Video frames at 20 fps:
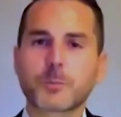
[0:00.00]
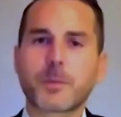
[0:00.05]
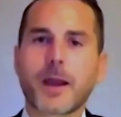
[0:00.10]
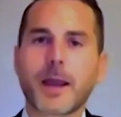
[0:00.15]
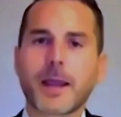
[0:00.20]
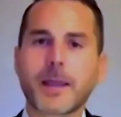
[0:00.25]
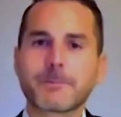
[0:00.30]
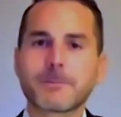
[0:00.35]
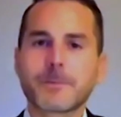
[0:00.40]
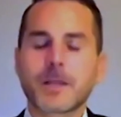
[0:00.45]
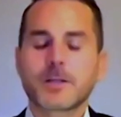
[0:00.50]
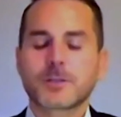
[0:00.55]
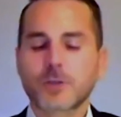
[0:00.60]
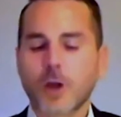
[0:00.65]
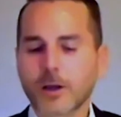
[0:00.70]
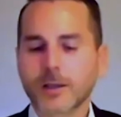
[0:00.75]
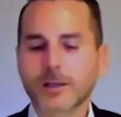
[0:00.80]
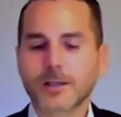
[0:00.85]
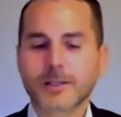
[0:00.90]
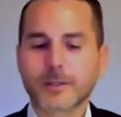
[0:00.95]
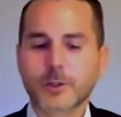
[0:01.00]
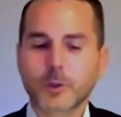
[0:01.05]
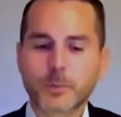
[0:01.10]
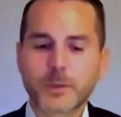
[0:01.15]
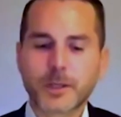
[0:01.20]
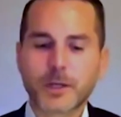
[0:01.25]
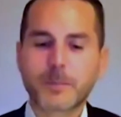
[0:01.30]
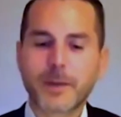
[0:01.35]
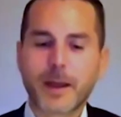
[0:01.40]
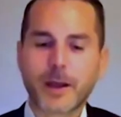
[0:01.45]
by talking a little
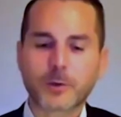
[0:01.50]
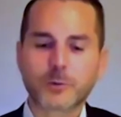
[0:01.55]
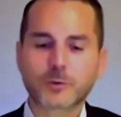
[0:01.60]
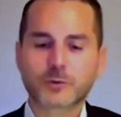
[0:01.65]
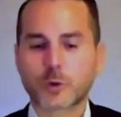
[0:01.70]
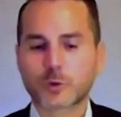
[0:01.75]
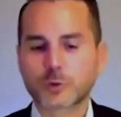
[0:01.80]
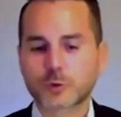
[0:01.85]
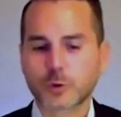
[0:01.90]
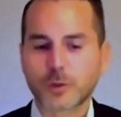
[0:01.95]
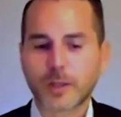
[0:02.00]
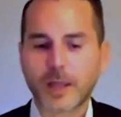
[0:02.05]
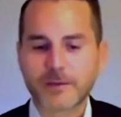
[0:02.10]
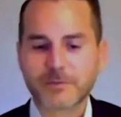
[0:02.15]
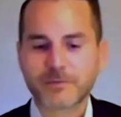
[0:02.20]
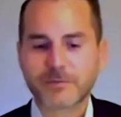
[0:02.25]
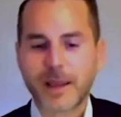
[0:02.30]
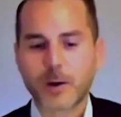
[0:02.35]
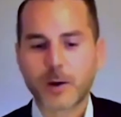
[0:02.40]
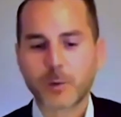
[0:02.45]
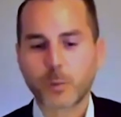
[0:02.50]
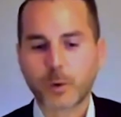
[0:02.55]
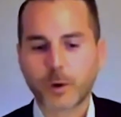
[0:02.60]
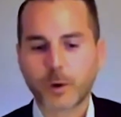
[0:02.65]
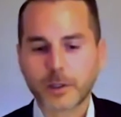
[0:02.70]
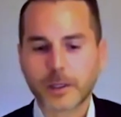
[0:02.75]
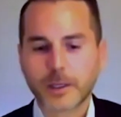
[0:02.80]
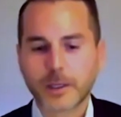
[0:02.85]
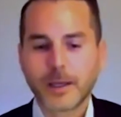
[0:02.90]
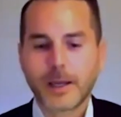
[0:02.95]
bit about Social Life
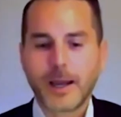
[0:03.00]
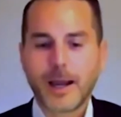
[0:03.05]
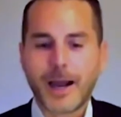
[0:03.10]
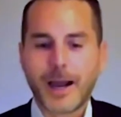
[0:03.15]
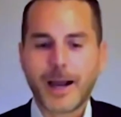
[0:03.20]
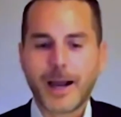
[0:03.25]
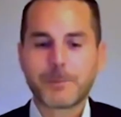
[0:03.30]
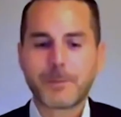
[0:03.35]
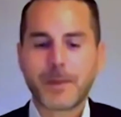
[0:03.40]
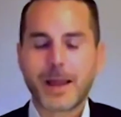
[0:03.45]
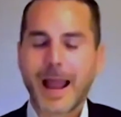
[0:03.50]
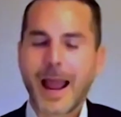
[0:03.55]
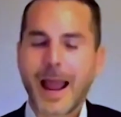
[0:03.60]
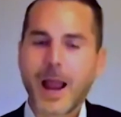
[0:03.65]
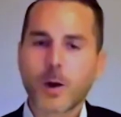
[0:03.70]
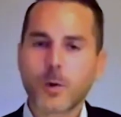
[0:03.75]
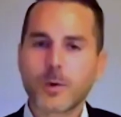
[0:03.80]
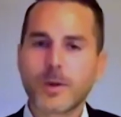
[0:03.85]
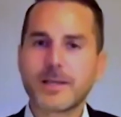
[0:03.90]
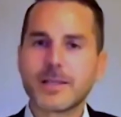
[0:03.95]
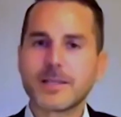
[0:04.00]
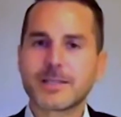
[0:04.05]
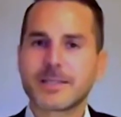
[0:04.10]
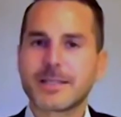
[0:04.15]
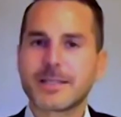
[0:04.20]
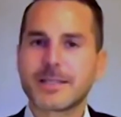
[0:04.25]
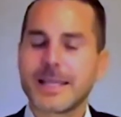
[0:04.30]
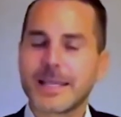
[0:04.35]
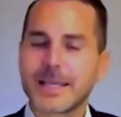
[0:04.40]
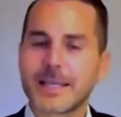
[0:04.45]
Network, how it is
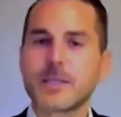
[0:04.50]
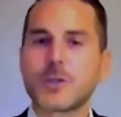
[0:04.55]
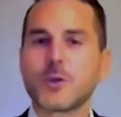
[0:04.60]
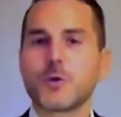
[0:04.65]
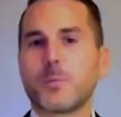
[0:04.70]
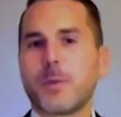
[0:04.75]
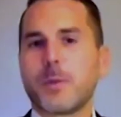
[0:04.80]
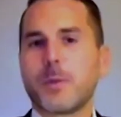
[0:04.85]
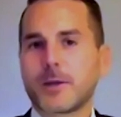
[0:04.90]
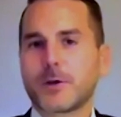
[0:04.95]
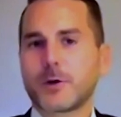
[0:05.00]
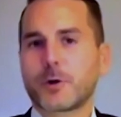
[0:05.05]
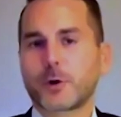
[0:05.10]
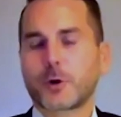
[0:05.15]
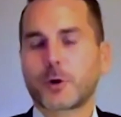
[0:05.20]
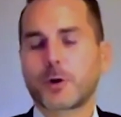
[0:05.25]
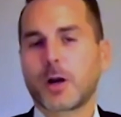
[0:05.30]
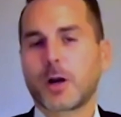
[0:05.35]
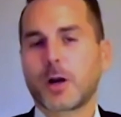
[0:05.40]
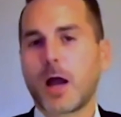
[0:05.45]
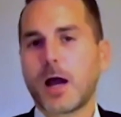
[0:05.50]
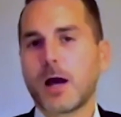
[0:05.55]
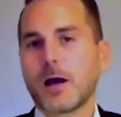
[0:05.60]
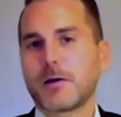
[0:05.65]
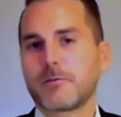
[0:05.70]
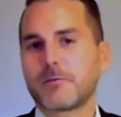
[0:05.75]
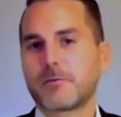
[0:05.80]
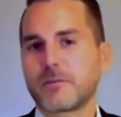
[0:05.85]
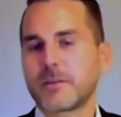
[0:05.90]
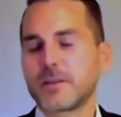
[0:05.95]
an incubator
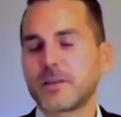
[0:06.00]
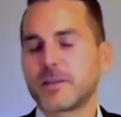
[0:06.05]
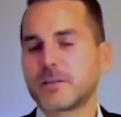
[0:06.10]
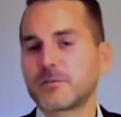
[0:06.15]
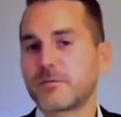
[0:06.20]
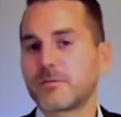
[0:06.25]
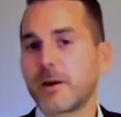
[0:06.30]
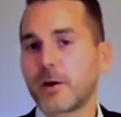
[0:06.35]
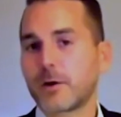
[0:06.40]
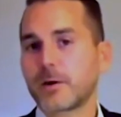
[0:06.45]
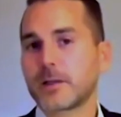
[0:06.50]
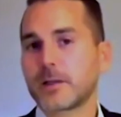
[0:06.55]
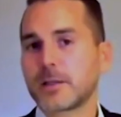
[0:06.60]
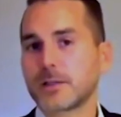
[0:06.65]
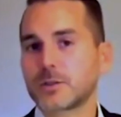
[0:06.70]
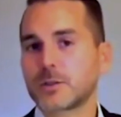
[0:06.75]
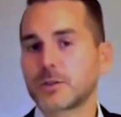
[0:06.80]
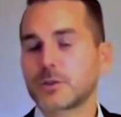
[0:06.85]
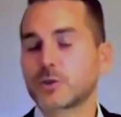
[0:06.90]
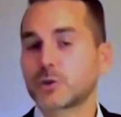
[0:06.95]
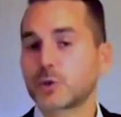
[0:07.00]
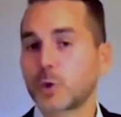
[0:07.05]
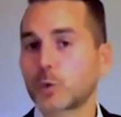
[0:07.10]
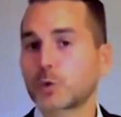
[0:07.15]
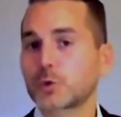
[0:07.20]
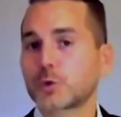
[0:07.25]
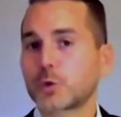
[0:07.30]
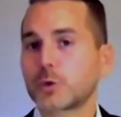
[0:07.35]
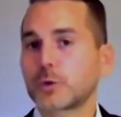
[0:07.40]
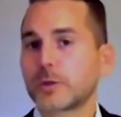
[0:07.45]
of these various
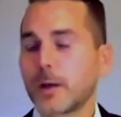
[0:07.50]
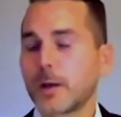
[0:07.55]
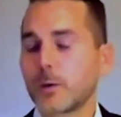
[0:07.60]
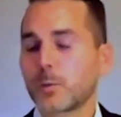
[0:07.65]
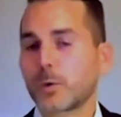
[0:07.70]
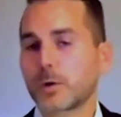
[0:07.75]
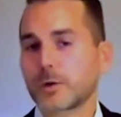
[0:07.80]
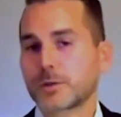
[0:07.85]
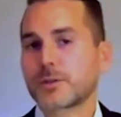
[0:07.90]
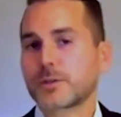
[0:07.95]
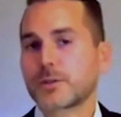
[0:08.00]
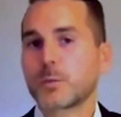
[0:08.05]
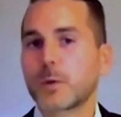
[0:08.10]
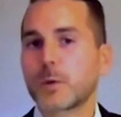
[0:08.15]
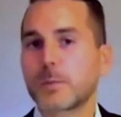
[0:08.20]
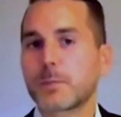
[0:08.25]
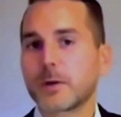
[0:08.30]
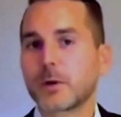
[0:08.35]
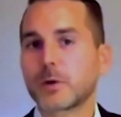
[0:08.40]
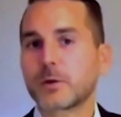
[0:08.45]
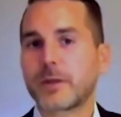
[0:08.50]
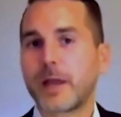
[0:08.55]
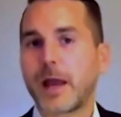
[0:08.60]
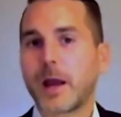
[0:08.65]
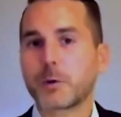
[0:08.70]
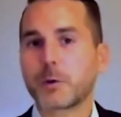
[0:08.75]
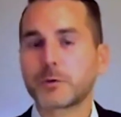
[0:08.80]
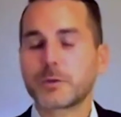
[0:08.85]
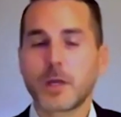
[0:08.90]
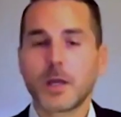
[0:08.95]
social networks that we build
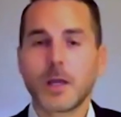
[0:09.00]
out,